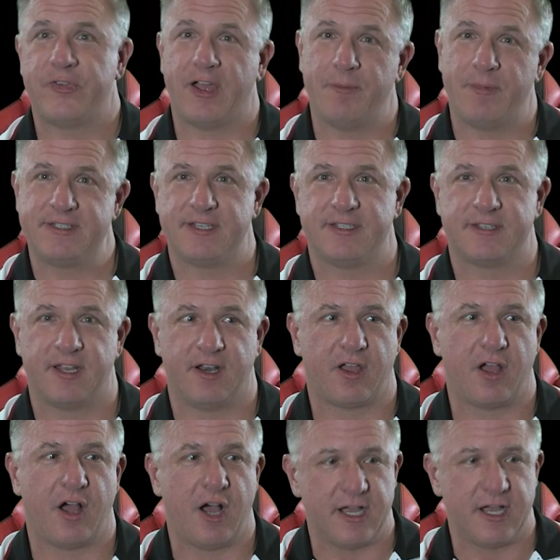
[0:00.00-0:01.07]
how much it's going to
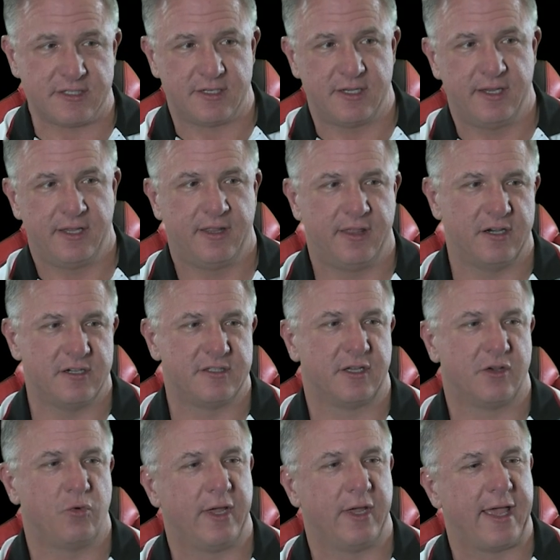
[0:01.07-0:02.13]
cost, there's the
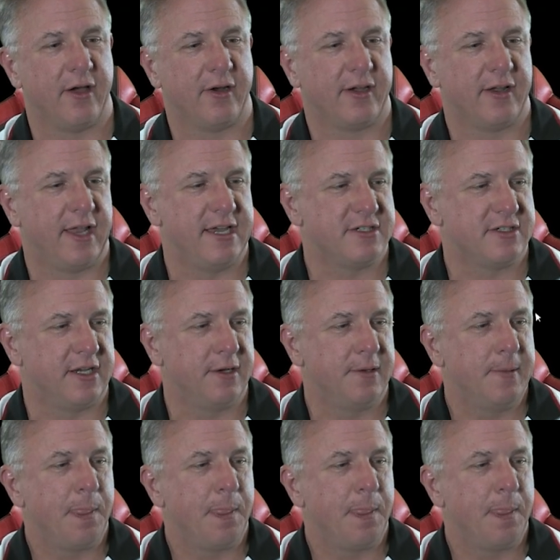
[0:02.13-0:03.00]
quick calculation.